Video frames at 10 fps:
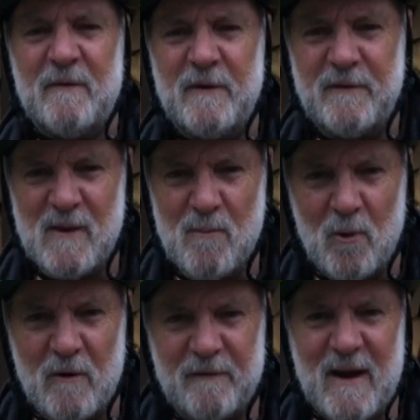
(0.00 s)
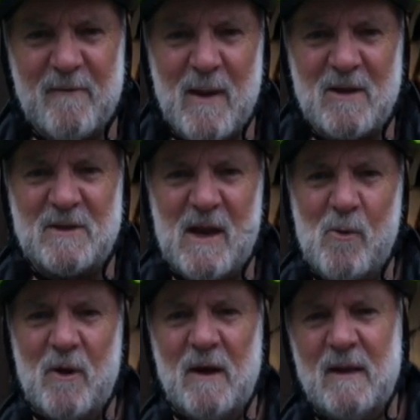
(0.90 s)
15.5 miles an
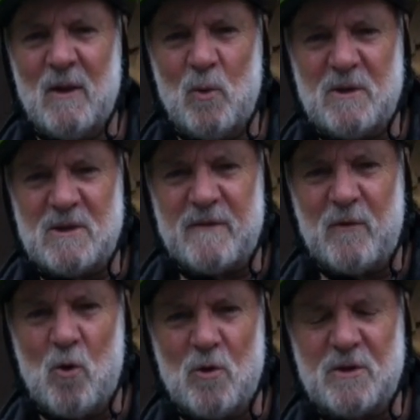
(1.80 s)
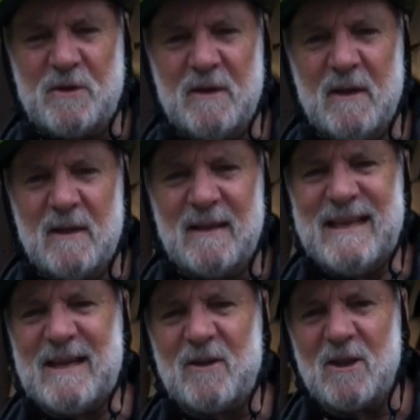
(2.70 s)
hour, which is of course the
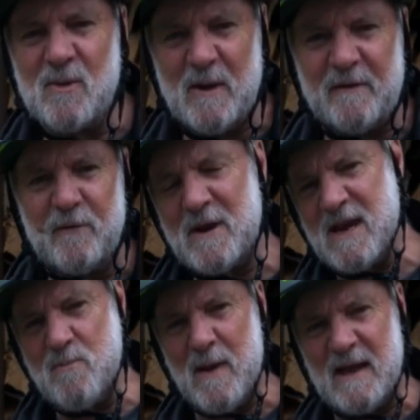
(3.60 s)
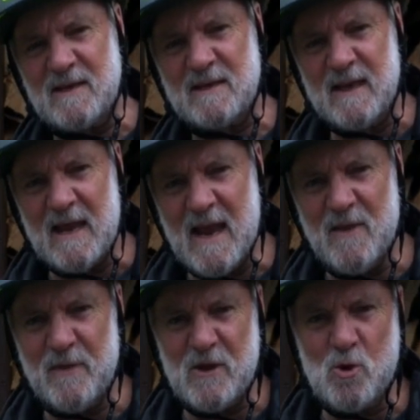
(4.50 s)
legal limit for e-bikes
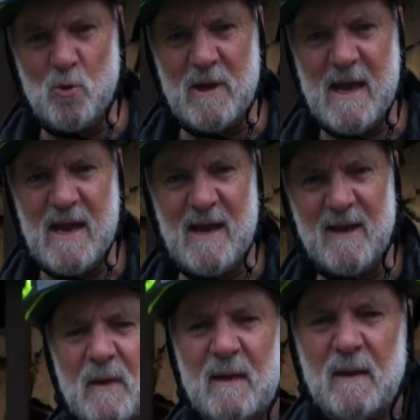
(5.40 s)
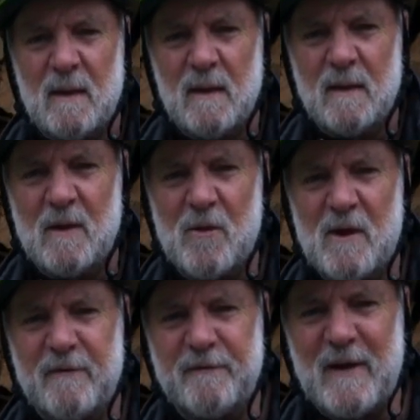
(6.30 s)
in the UK. Now
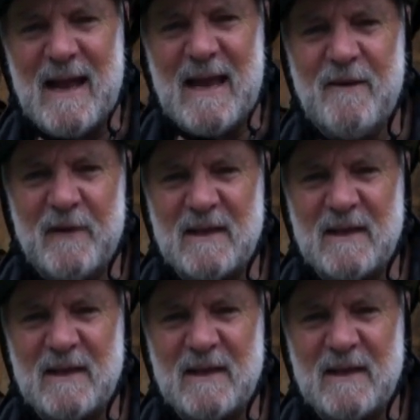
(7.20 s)
there are 5